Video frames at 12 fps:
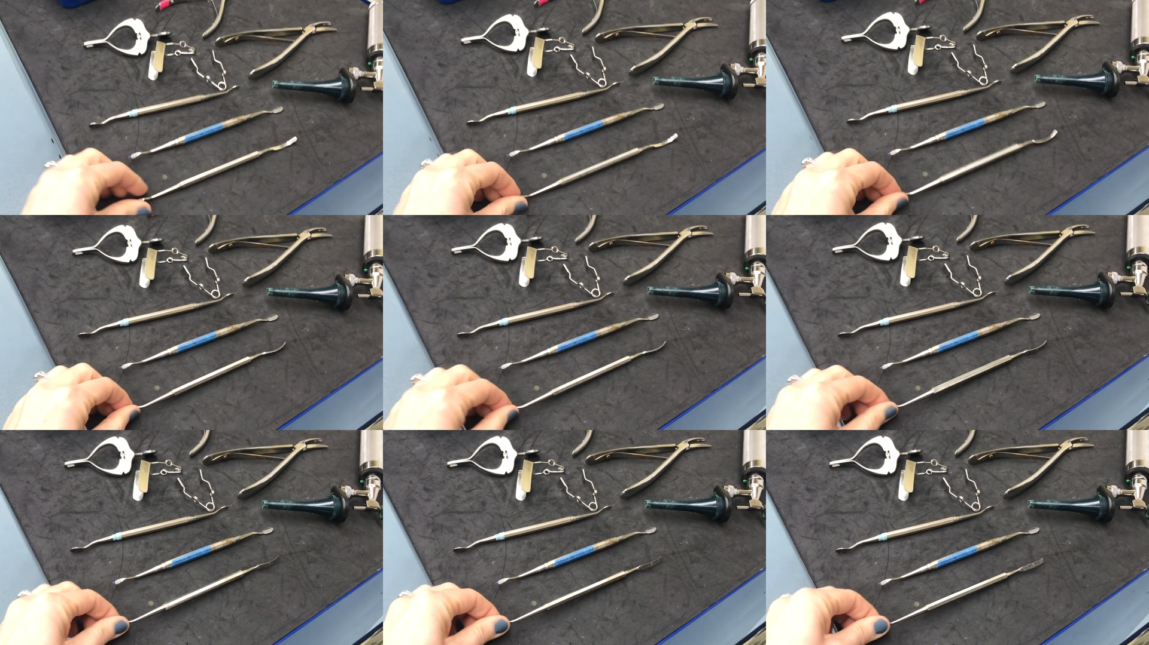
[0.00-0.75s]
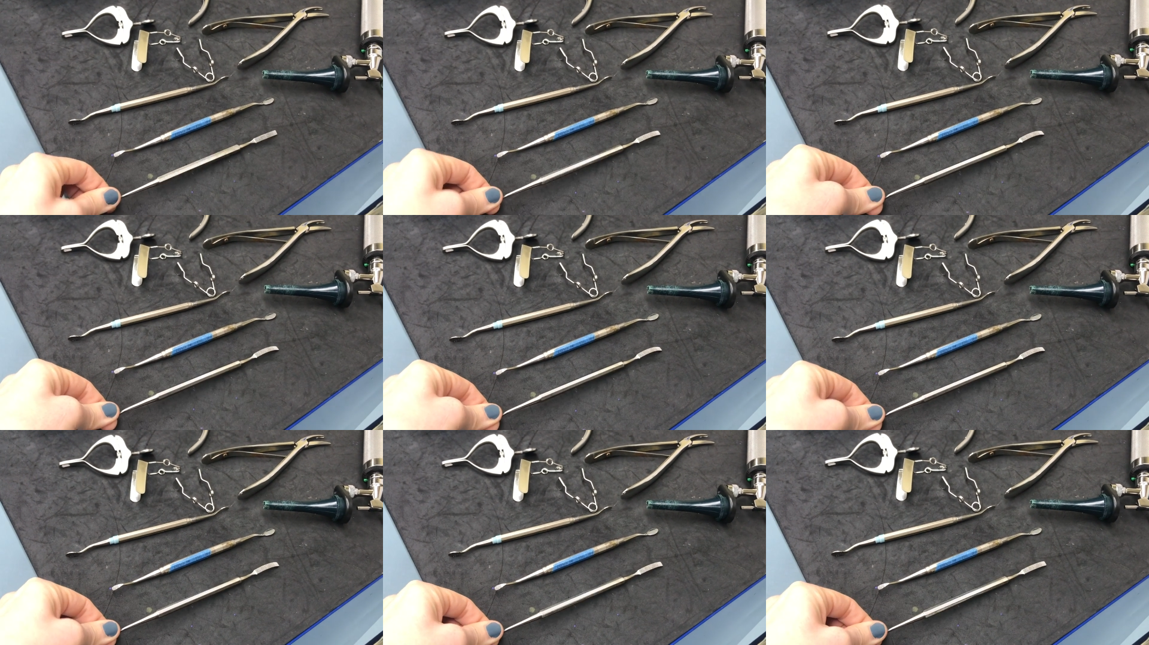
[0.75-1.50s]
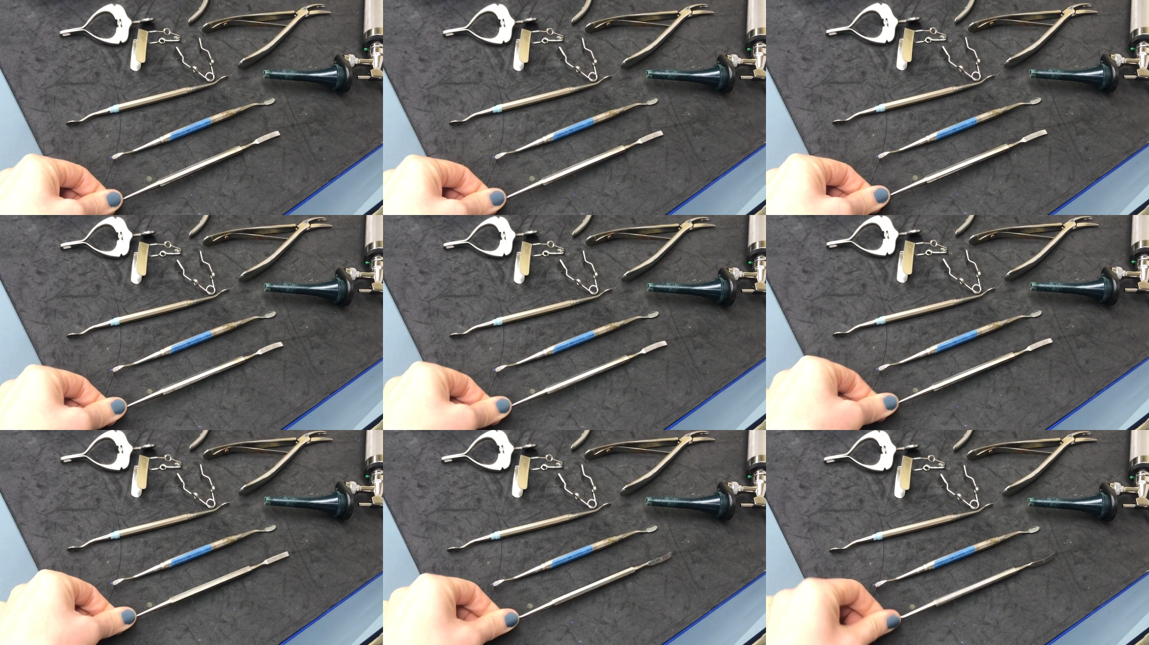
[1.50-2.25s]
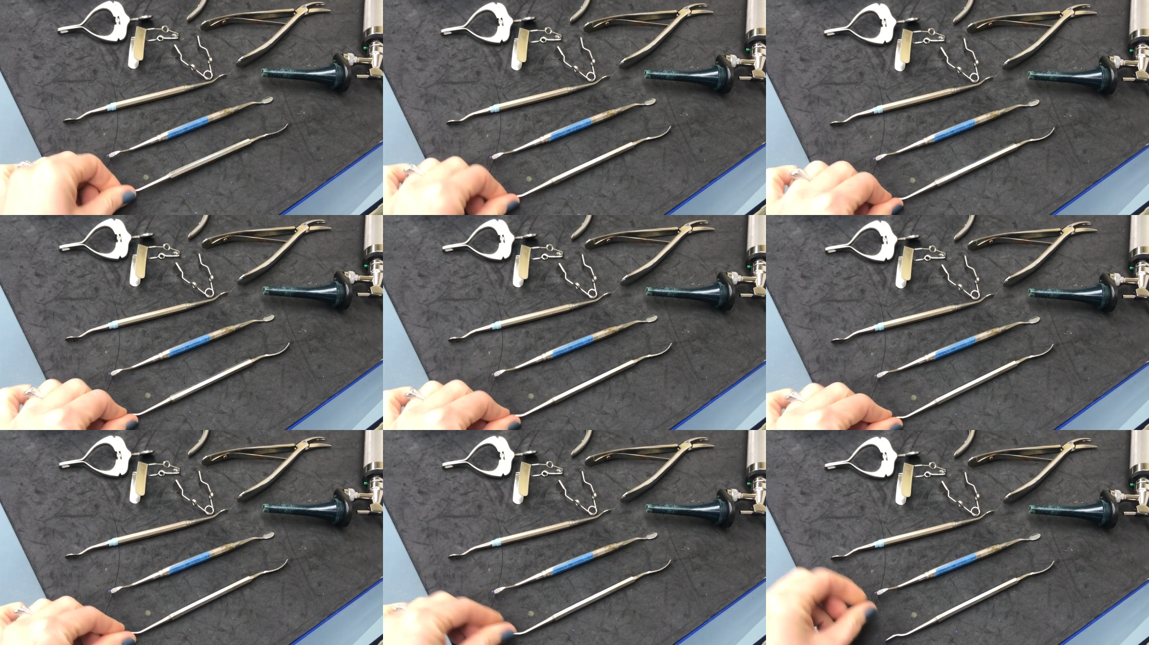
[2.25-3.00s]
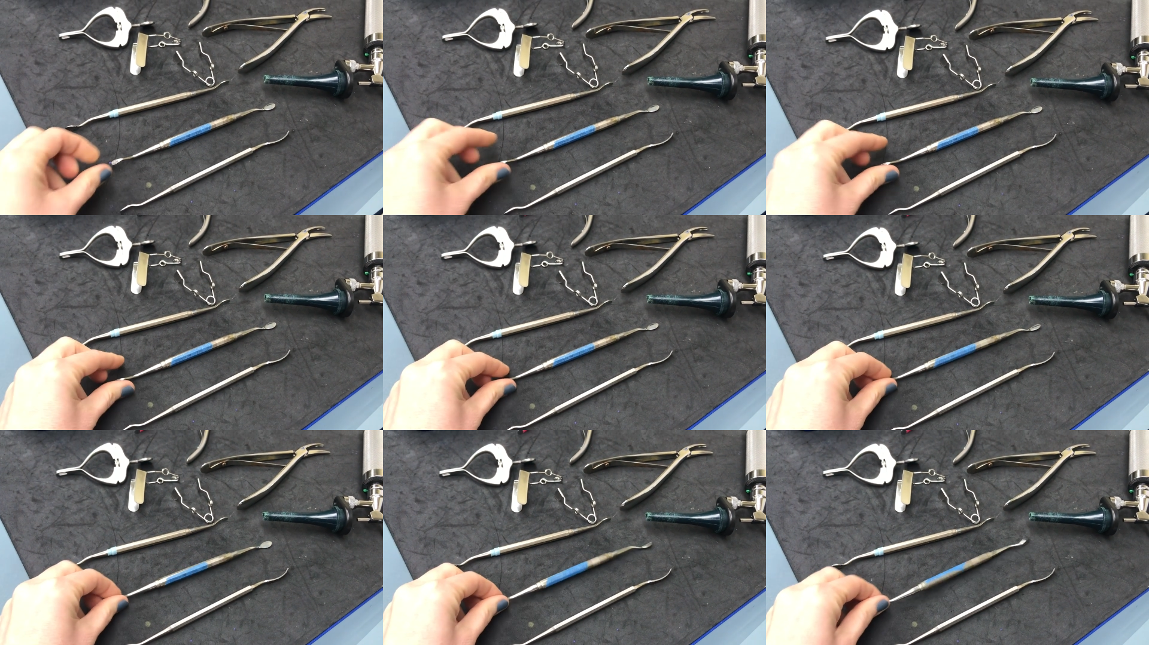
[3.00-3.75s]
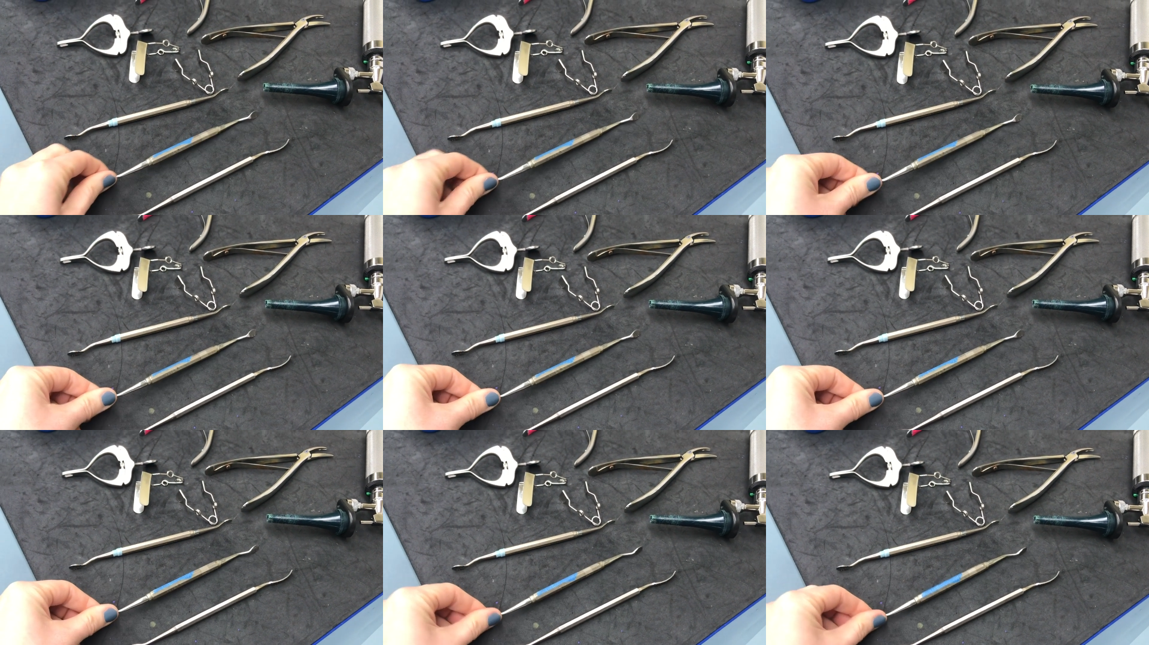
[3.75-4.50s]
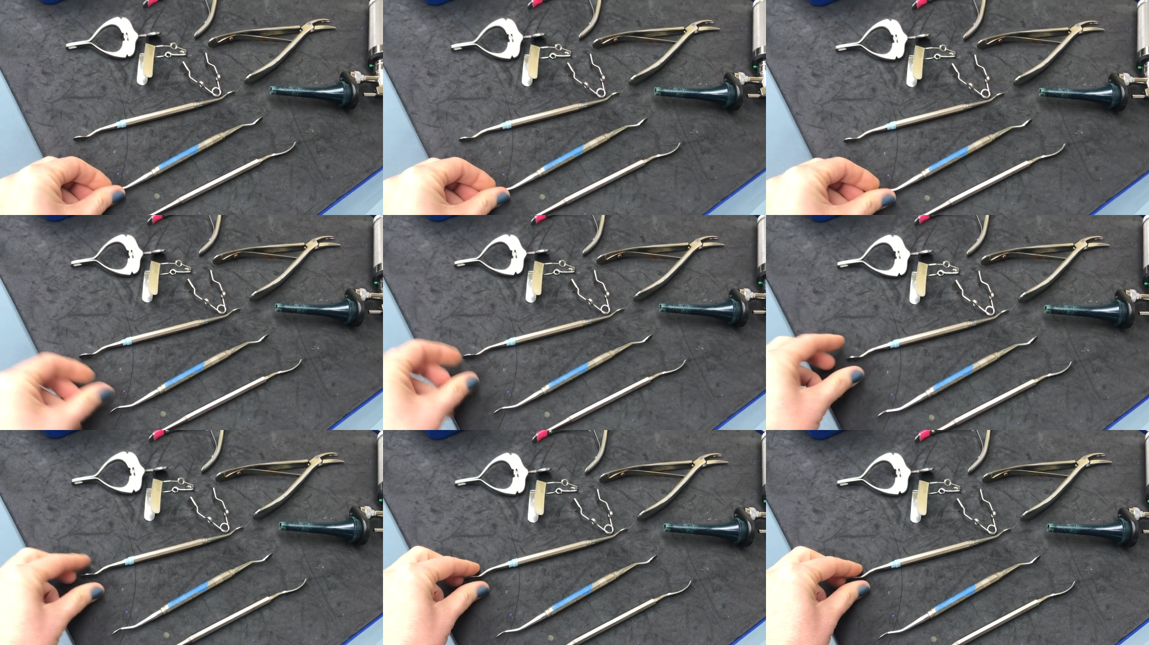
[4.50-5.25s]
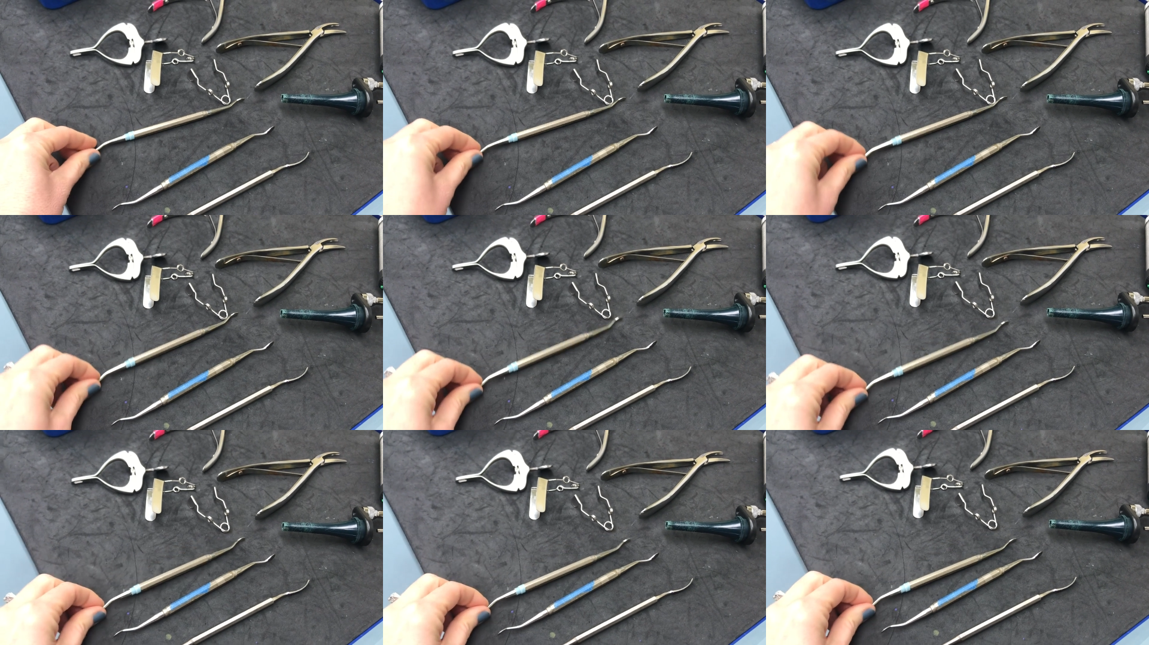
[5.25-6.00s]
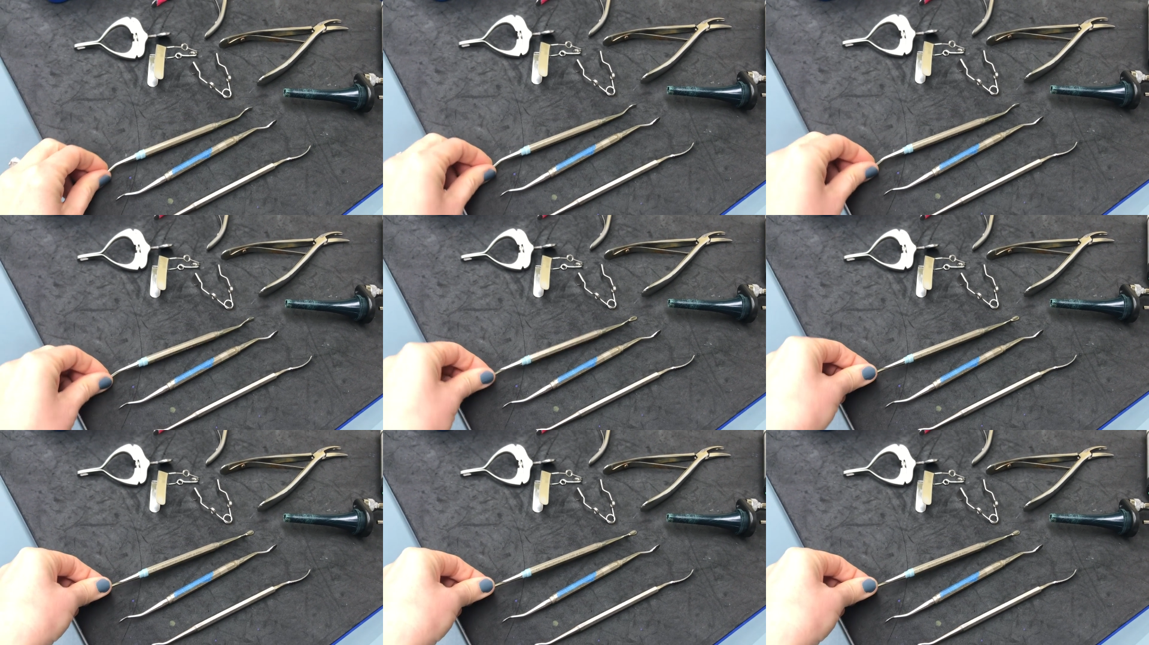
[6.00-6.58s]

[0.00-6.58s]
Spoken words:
No face is visible, so there are no lips to read.